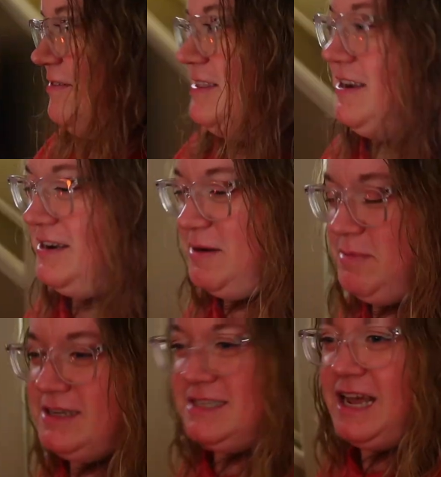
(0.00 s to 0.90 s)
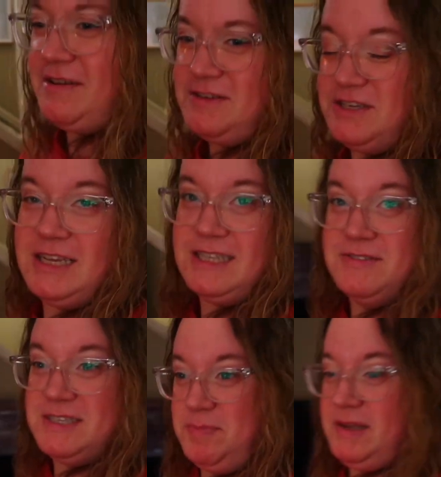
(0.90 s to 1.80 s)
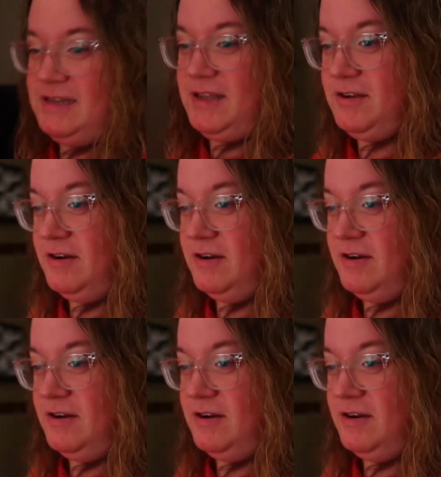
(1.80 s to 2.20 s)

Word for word: with their yearbook staff and she hasn't even spent,